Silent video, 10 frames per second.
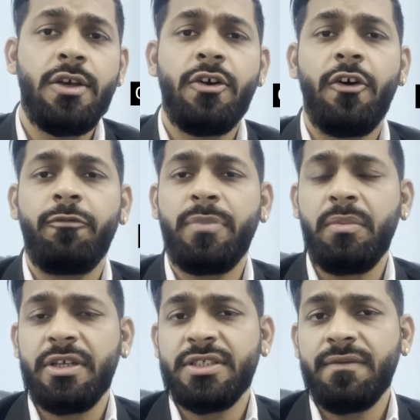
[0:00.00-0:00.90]
of
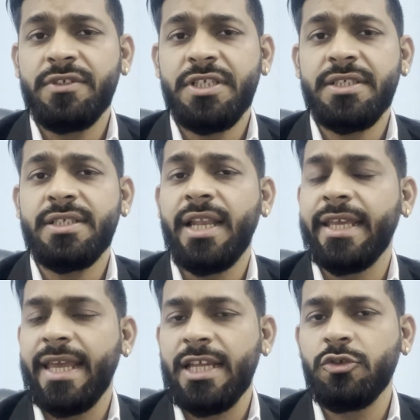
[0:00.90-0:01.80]
public services
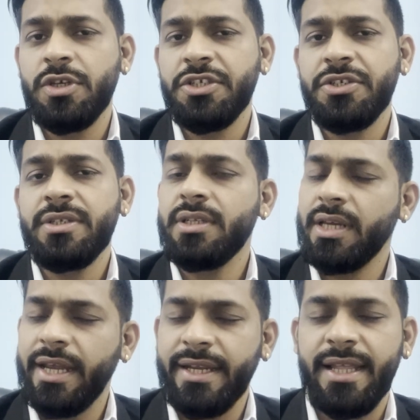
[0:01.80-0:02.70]
like education
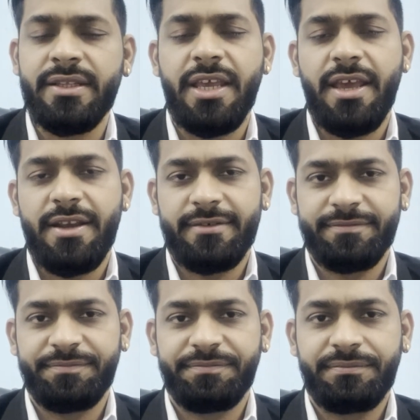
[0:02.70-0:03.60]
and healthcare.
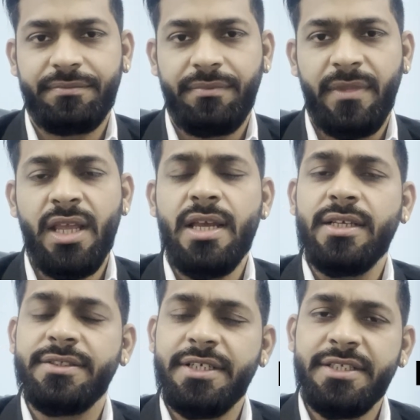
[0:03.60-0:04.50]

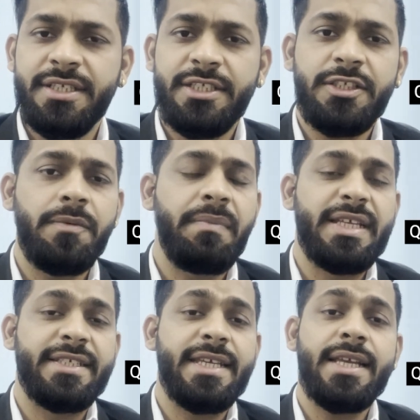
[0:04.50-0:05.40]
Citizens may
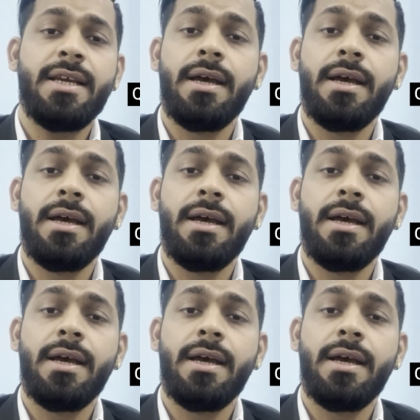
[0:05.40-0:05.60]
seek